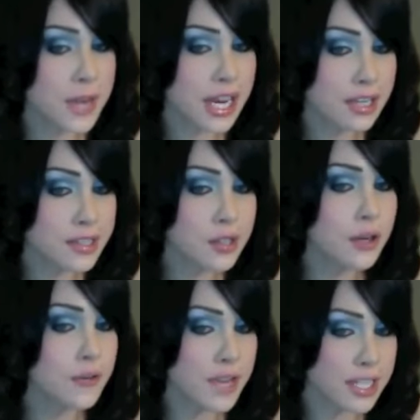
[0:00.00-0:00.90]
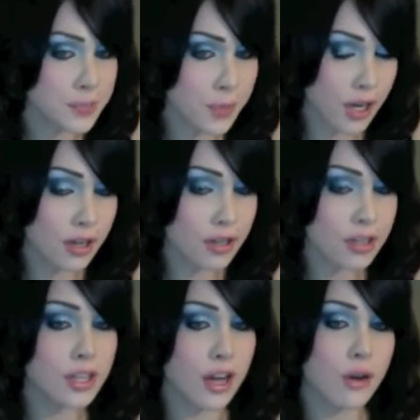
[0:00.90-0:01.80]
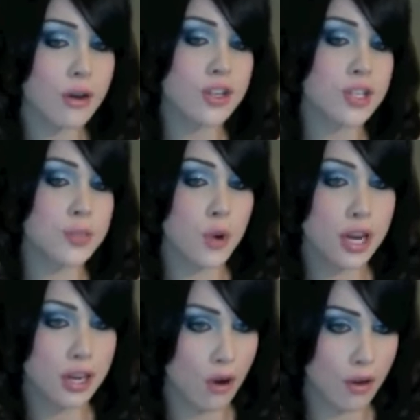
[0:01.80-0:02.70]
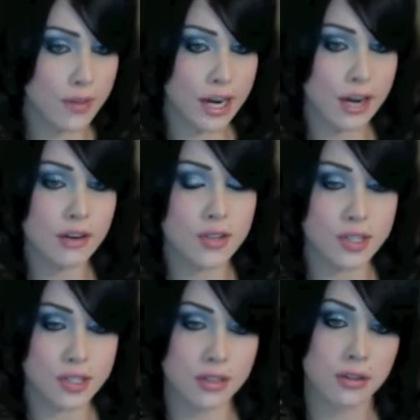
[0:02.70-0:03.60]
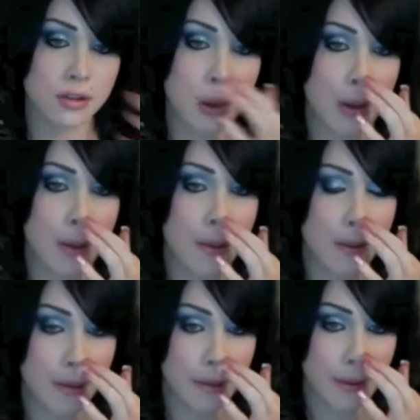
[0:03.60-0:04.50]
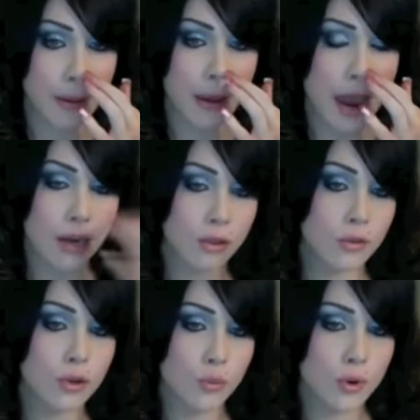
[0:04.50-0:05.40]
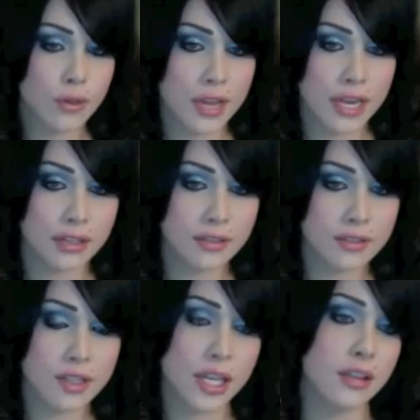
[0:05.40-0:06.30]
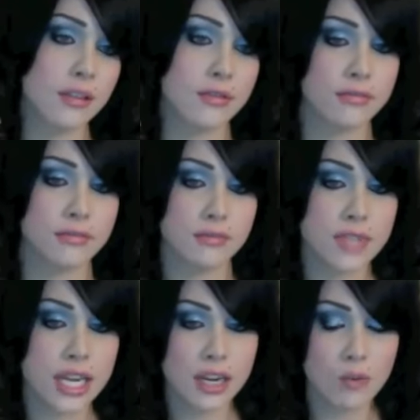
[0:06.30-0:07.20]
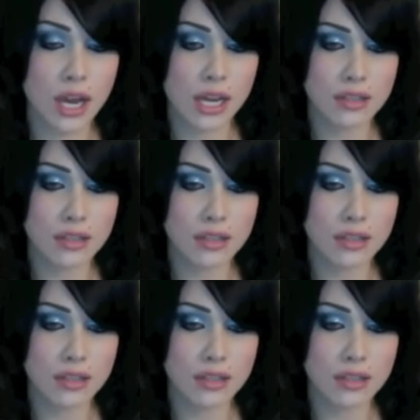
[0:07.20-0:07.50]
MySpace or Facebook, and just put it on there and just add a little more things like dating wise.